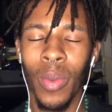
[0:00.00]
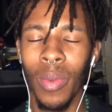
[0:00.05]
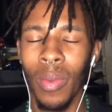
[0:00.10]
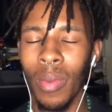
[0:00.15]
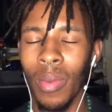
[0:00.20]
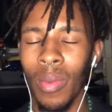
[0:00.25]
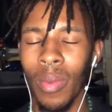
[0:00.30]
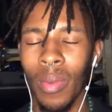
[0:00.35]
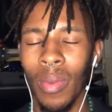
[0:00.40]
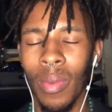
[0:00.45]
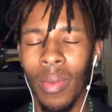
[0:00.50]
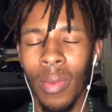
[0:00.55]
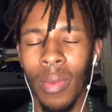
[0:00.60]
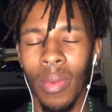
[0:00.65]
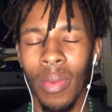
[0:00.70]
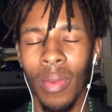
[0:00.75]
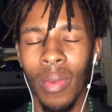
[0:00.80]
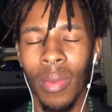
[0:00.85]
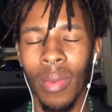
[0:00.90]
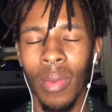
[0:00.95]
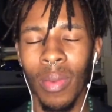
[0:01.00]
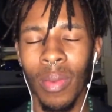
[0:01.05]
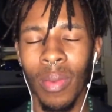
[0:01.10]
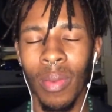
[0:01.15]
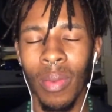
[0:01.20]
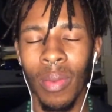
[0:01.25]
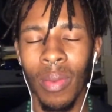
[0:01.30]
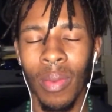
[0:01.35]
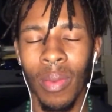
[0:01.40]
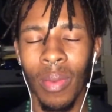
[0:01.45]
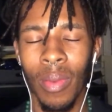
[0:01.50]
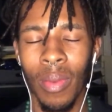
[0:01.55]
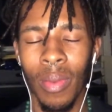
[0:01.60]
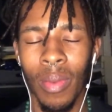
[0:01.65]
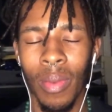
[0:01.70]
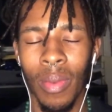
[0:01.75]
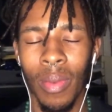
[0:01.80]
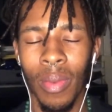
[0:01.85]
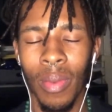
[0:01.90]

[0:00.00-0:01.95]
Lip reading: [no speech]